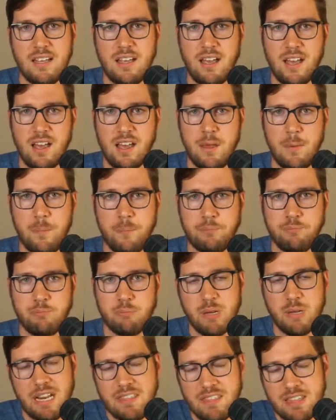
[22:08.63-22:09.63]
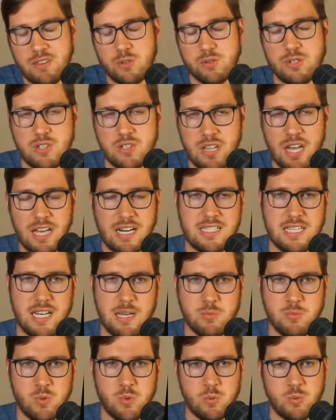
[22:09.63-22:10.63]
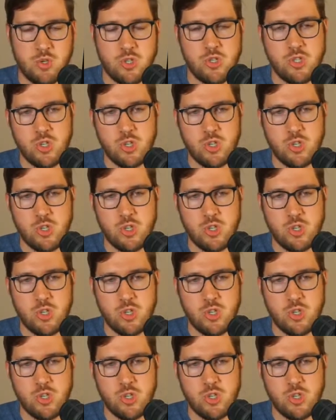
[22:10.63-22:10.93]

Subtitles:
But I think there's a lot of times where we're just